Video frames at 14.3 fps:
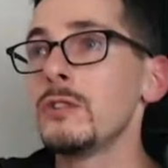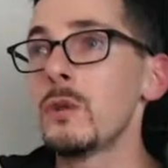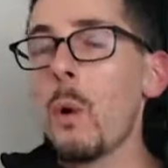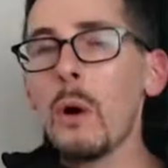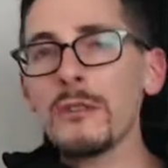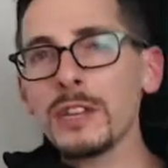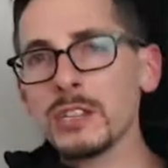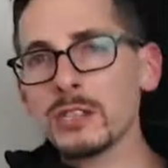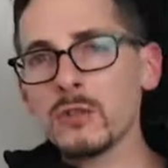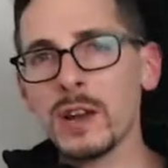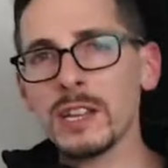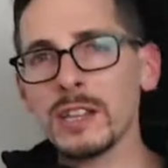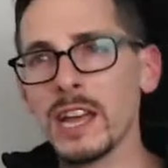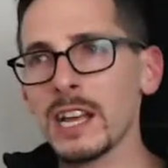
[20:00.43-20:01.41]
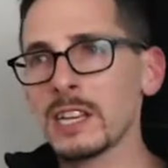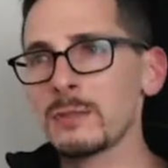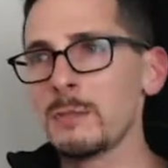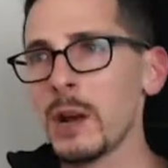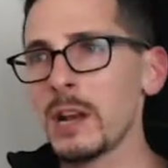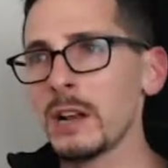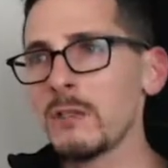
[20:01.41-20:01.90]
all these great things,
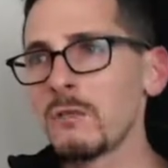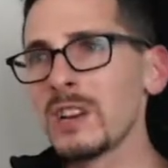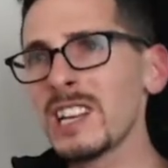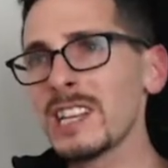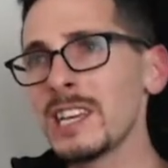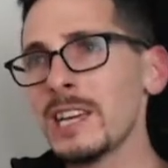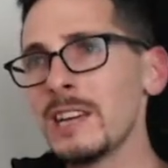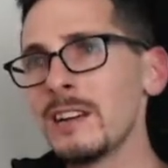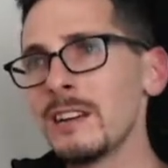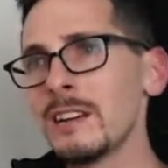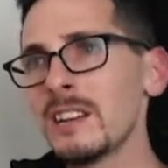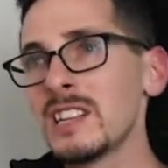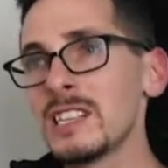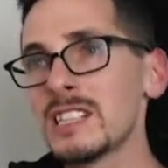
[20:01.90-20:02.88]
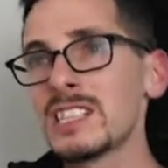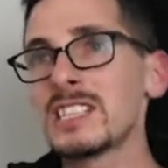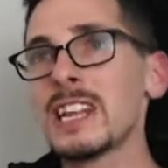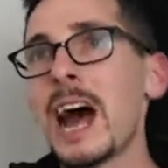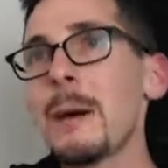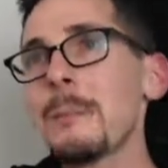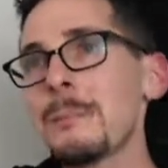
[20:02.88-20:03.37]
but really
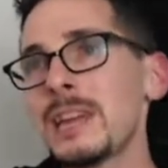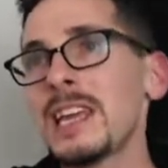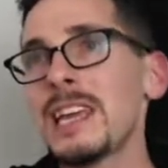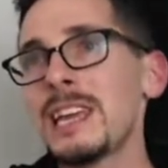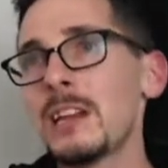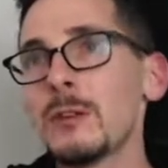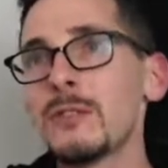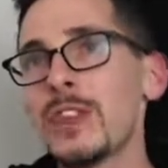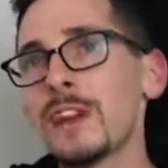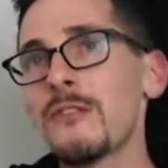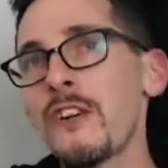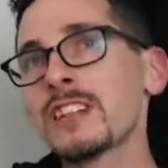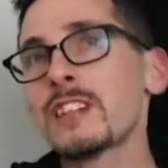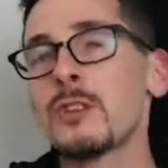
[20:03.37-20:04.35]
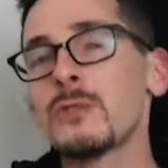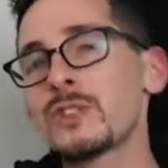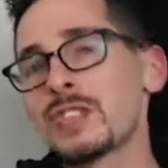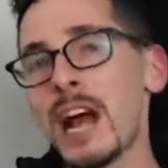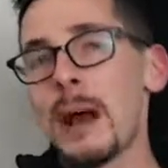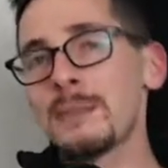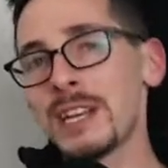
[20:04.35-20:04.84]
the fact that you
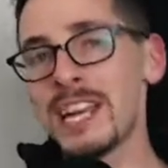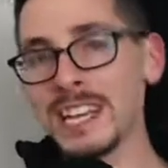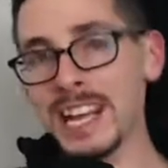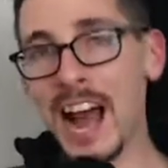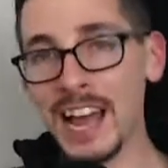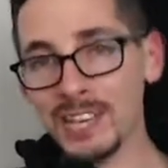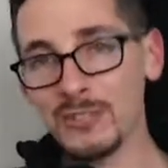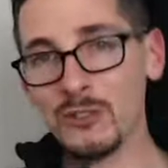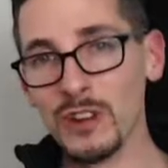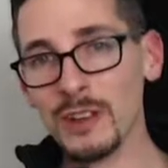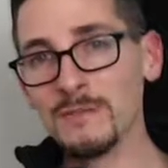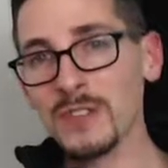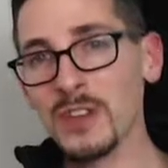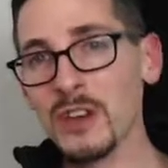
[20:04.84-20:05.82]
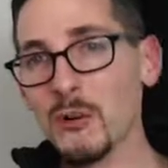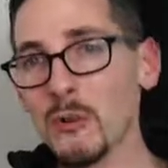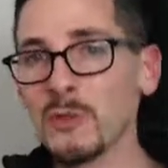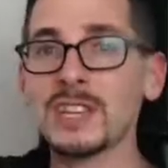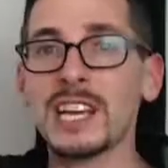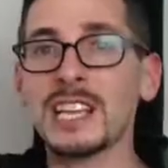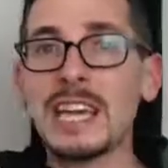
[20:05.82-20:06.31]
stopped eating ice cream was
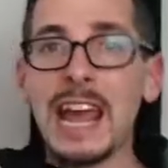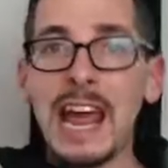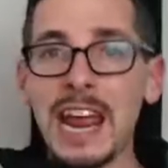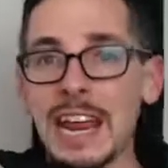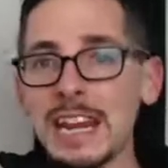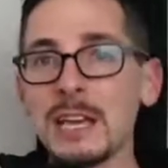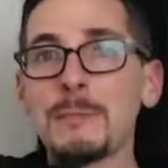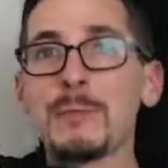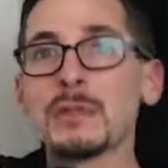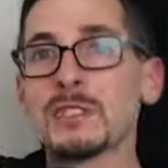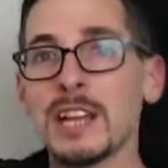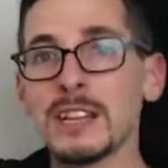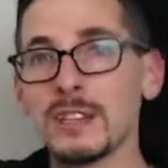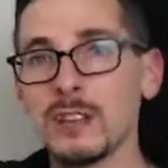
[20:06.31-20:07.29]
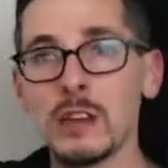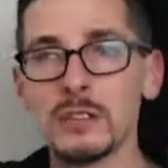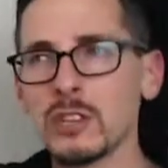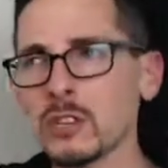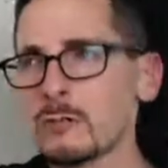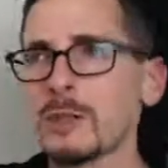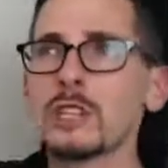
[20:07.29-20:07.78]
like the
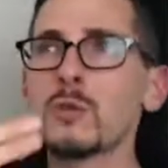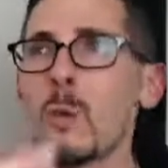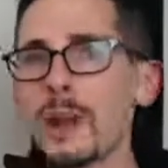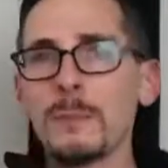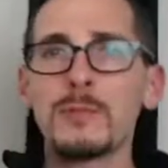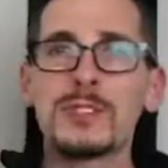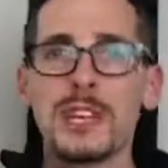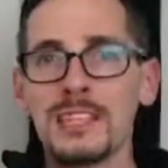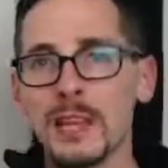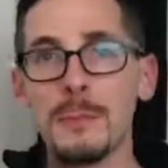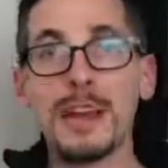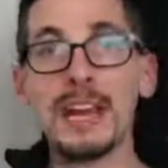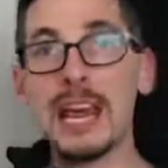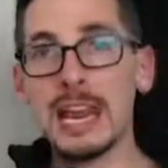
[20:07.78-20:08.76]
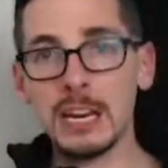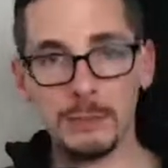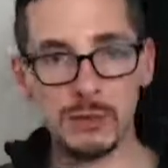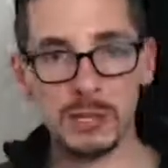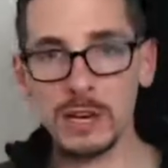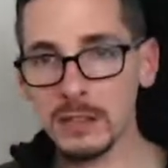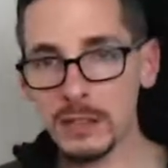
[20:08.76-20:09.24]
20% that made
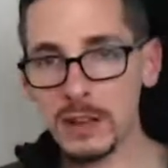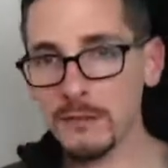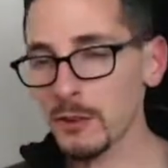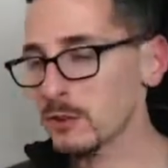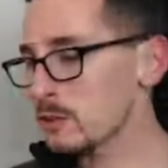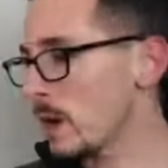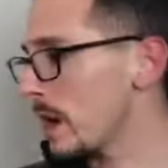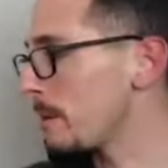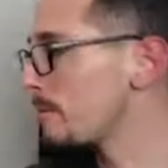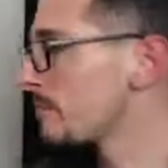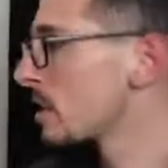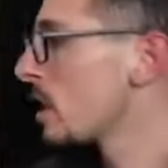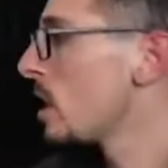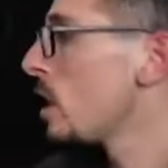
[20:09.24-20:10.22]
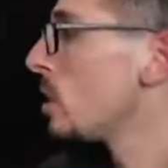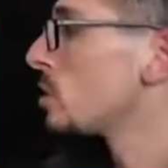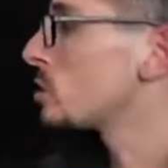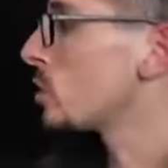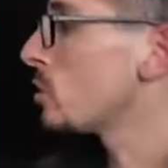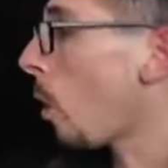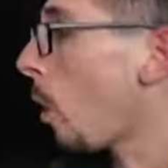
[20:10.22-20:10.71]
80% of the difference, right?
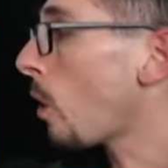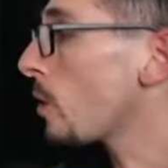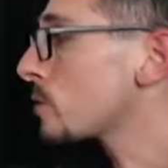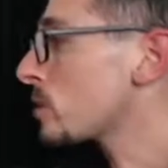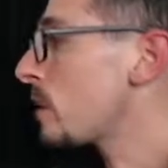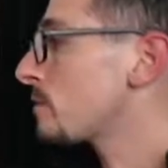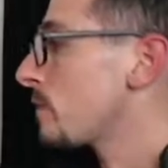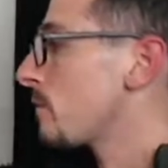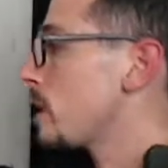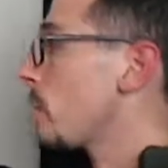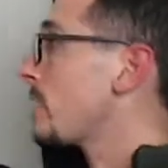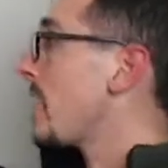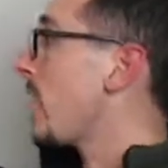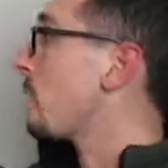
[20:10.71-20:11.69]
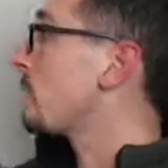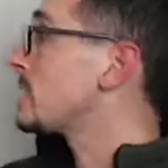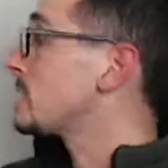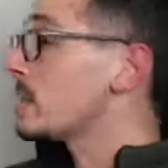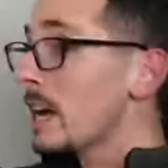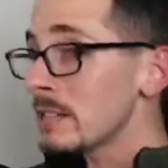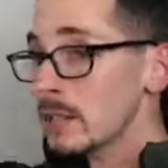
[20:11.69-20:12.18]
So you also have to figure out now if it
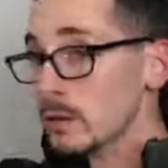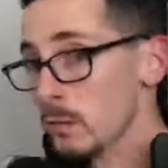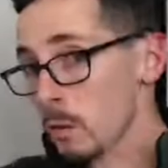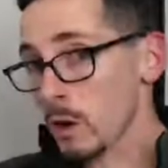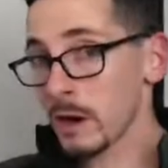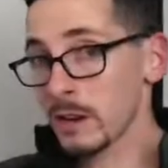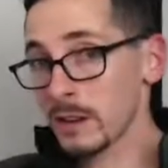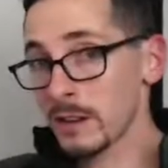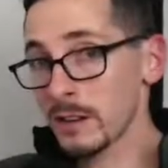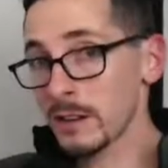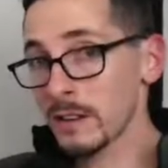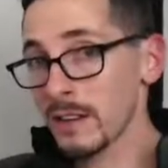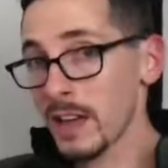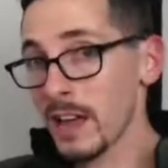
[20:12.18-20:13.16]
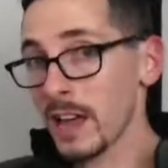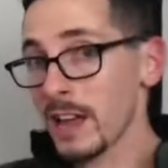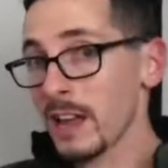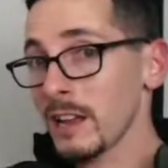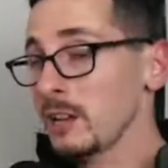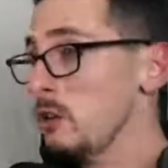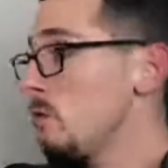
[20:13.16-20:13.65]
doesn't work
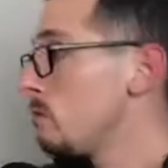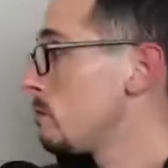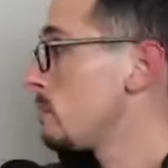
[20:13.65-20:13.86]
and you